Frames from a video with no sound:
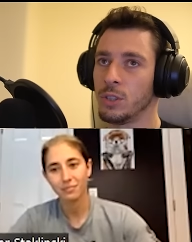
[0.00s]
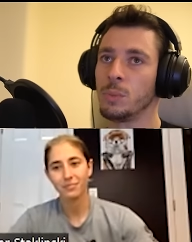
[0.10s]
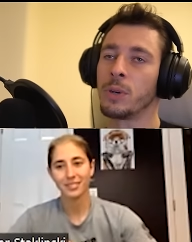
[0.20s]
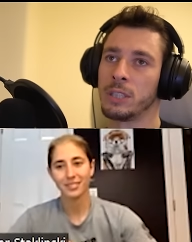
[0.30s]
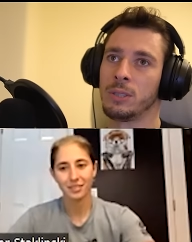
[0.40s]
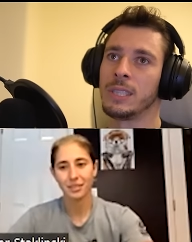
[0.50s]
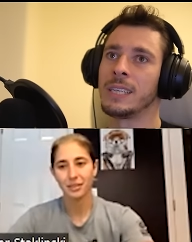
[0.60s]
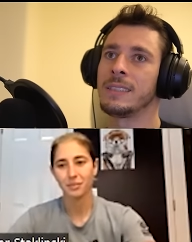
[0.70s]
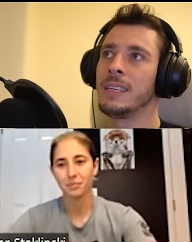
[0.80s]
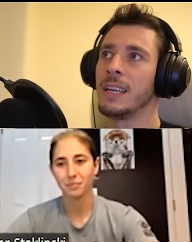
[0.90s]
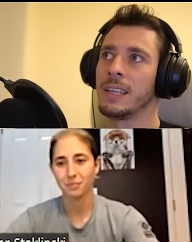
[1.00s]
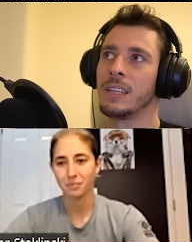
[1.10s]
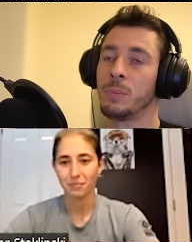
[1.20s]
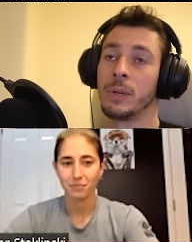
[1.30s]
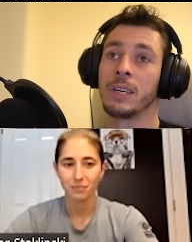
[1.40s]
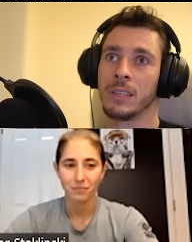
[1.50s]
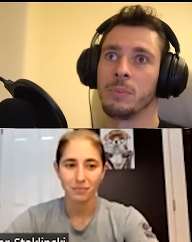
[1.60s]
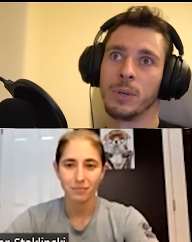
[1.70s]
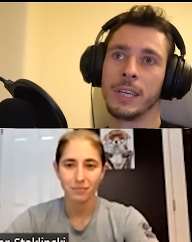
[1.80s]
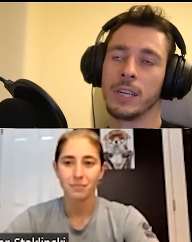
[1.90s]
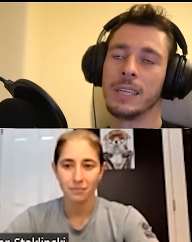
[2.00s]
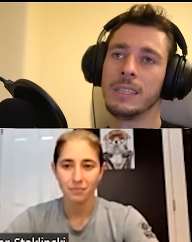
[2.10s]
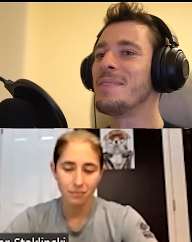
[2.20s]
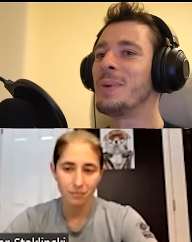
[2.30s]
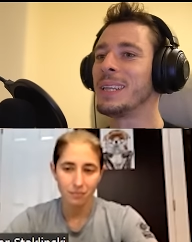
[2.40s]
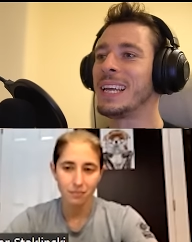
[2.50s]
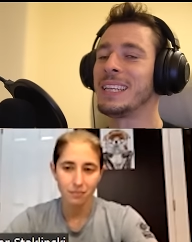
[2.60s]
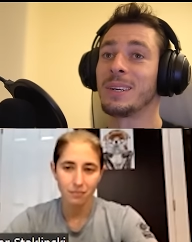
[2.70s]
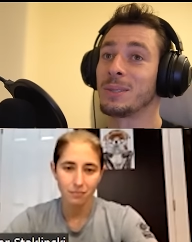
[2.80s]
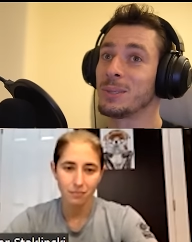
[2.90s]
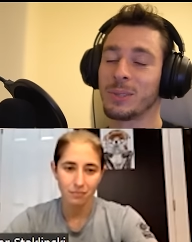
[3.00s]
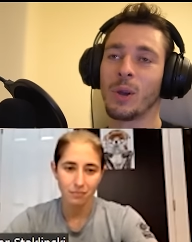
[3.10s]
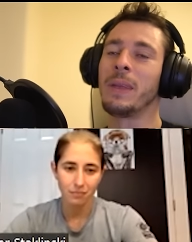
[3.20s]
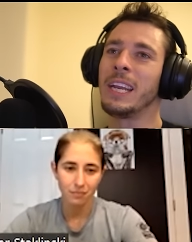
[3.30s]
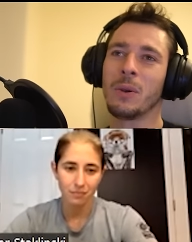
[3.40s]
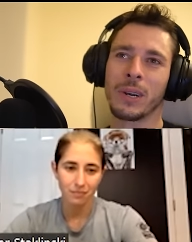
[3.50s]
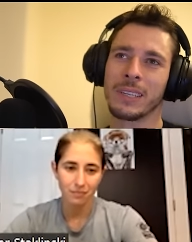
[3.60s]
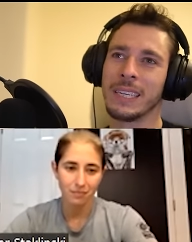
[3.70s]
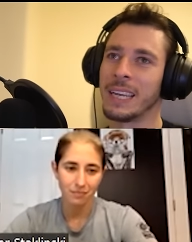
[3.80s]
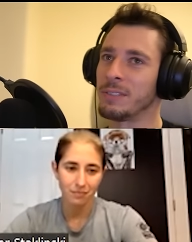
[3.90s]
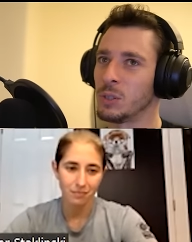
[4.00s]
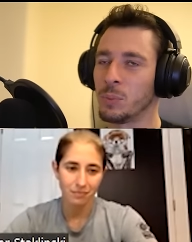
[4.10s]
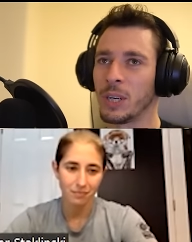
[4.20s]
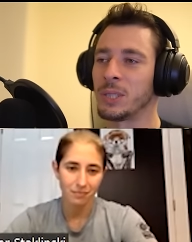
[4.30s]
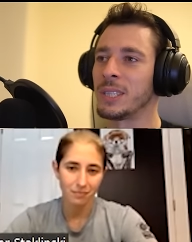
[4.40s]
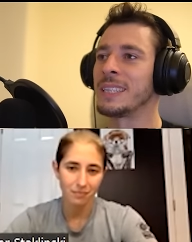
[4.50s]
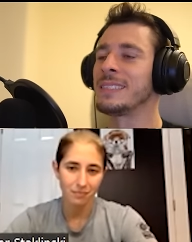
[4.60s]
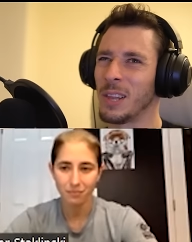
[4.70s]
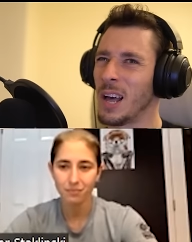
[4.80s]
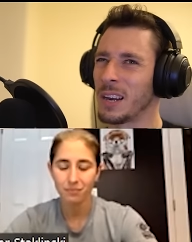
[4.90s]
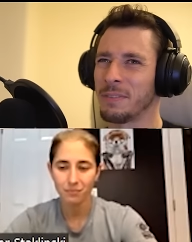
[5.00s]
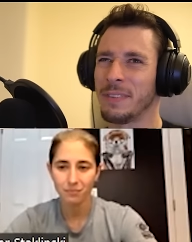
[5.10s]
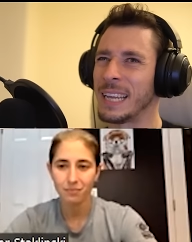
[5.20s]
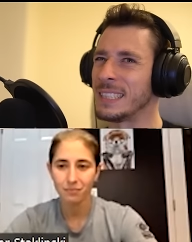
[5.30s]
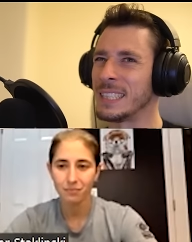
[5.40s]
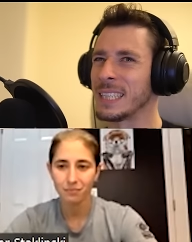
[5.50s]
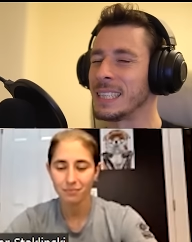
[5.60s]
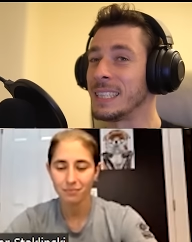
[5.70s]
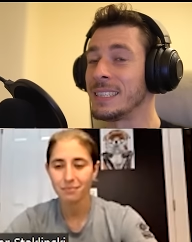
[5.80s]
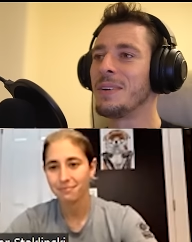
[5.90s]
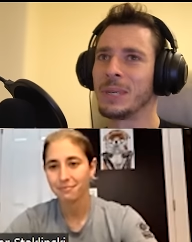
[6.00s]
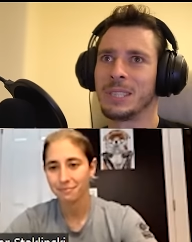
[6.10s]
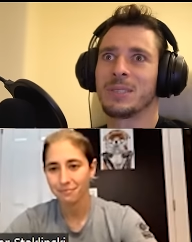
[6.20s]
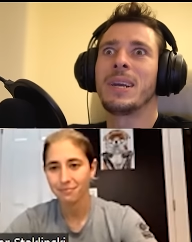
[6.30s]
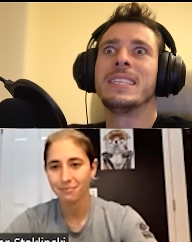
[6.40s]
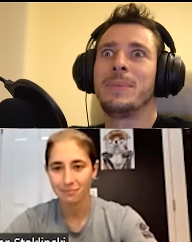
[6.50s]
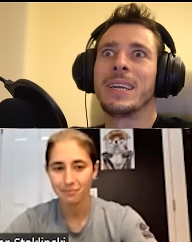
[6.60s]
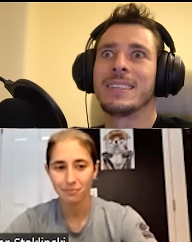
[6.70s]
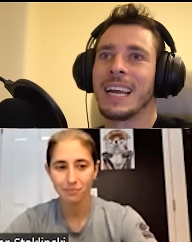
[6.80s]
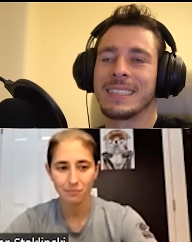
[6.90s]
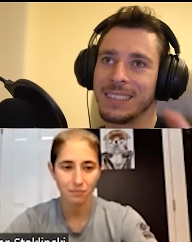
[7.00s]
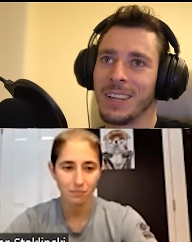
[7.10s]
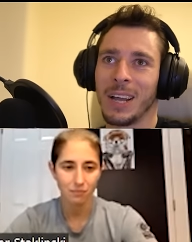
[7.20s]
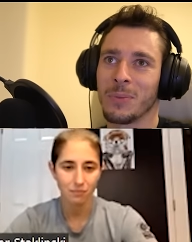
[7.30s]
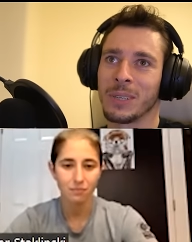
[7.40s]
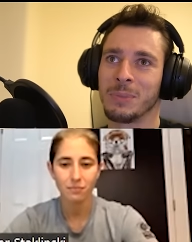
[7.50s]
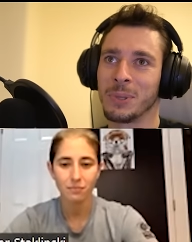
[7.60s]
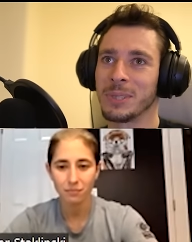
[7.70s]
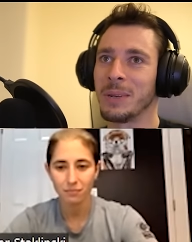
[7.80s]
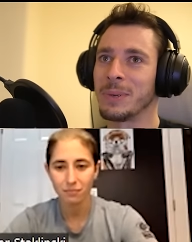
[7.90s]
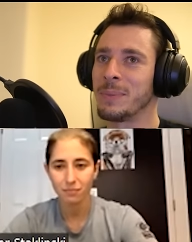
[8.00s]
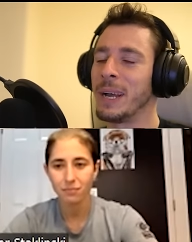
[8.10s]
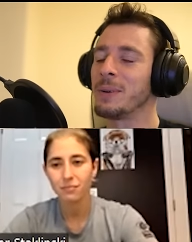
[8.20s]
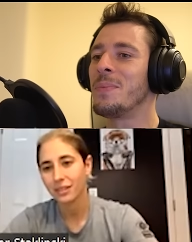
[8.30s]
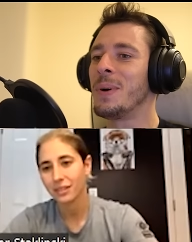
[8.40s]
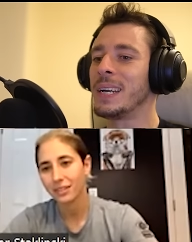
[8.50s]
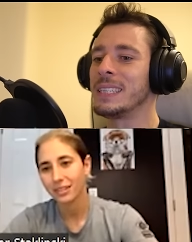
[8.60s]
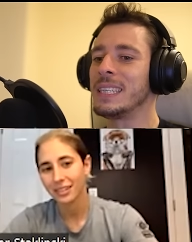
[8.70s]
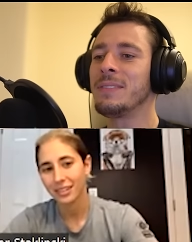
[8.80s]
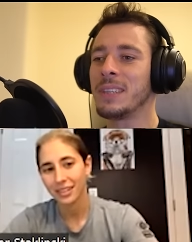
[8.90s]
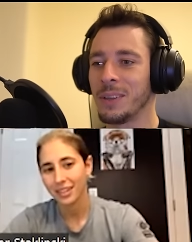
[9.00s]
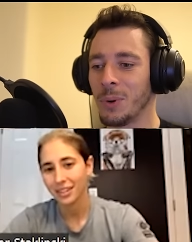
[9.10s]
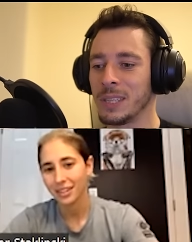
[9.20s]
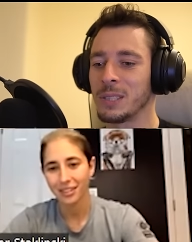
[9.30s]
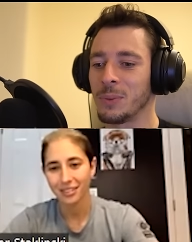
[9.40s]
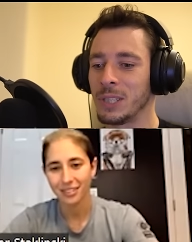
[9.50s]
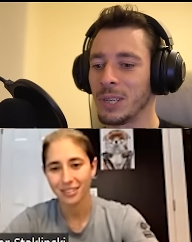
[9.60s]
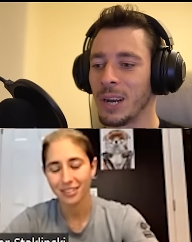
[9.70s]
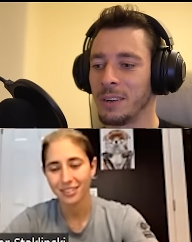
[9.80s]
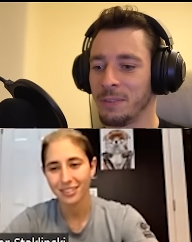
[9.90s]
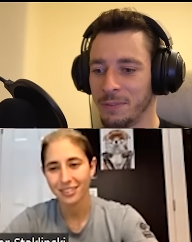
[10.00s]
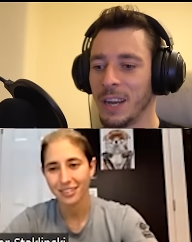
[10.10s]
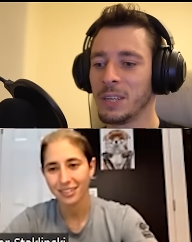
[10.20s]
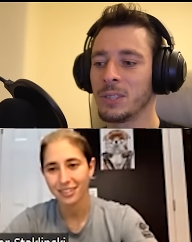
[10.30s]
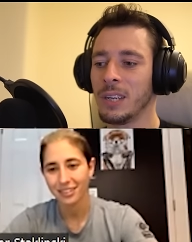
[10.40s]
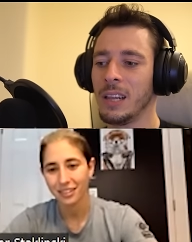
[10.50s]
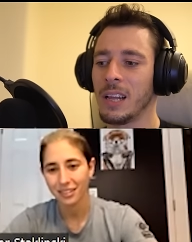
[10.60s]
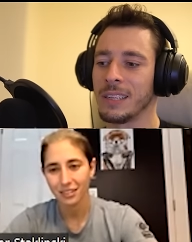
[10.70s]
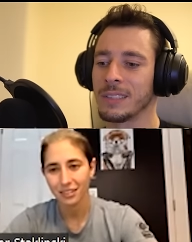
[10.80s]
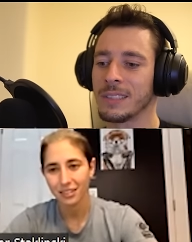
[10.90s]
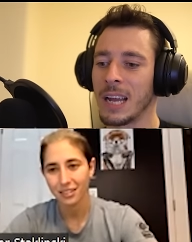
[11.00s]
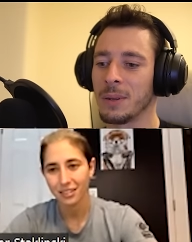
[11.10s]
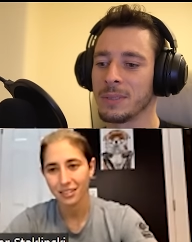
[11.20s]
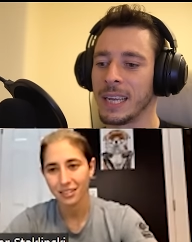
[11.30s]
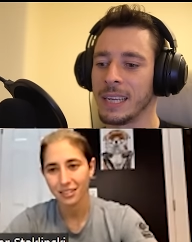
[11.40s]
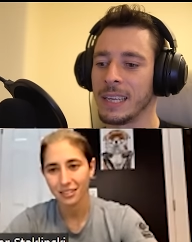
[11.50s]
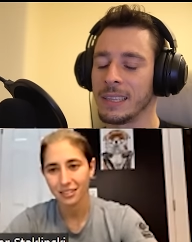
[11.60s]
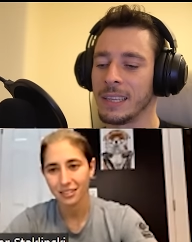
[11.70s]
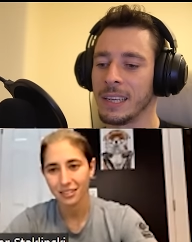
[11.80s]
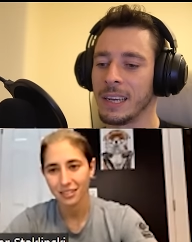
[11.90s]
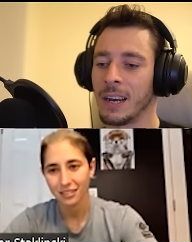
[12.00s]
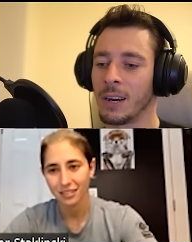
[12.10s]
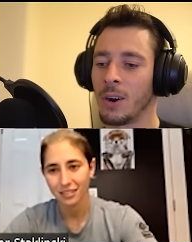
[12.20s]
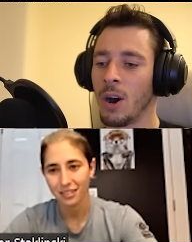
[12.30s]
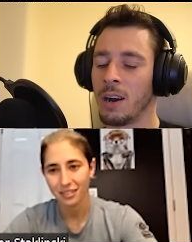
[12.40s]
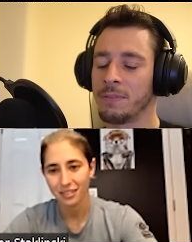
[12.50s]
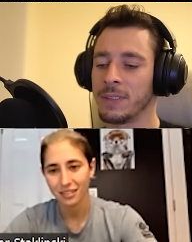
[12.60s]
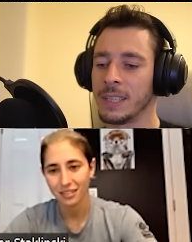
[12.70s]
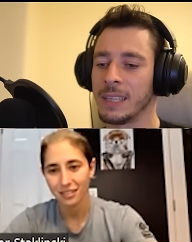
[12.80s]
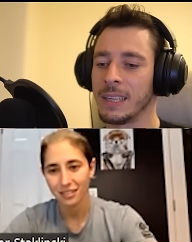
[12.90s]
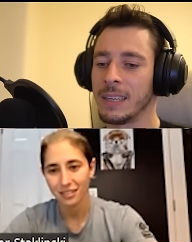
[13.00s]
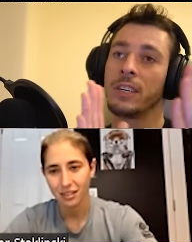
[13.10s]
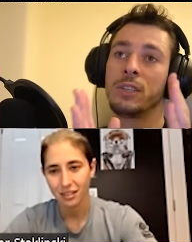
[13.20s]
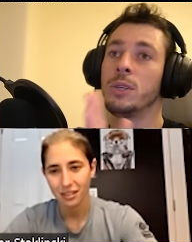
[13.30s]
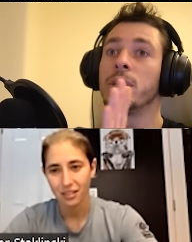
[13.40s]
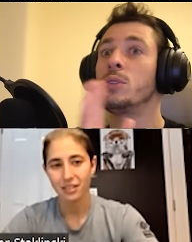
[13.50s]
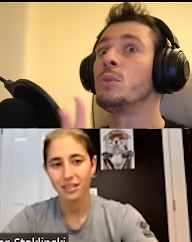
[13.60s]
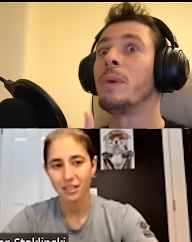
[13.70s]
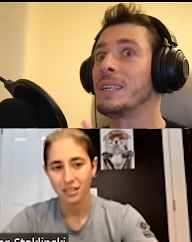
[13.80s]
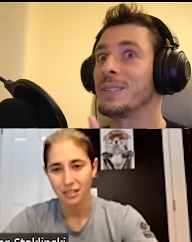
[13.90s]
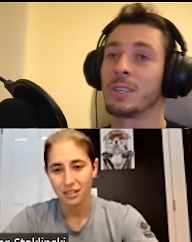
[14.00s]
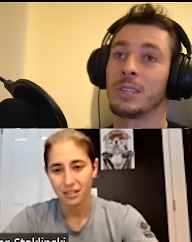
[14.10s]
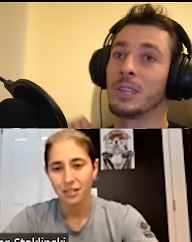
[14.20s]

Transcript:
Speaker 1: do pressure testing and they're apparently pretty good, but then there's so many where they never do pressure test. A lot of fancy techniques, which is crazy because that's not what Bruce Lee was about. But even the no. ones which are functional, it sounds like that they are often they're doing too much. They're